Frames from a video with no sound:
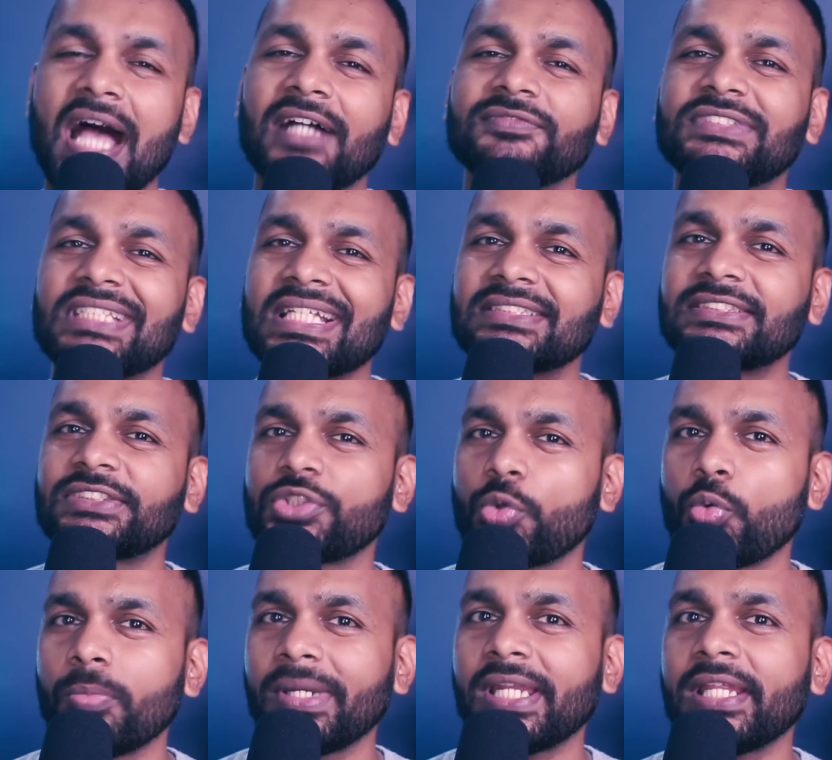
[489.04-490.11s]
I've said so
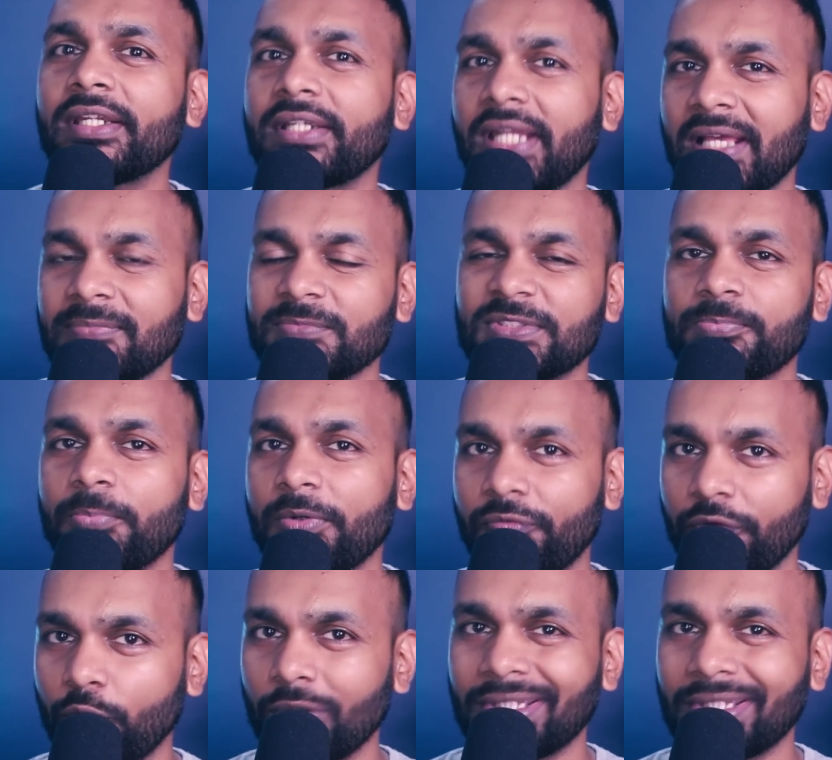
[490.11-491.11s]
many times before,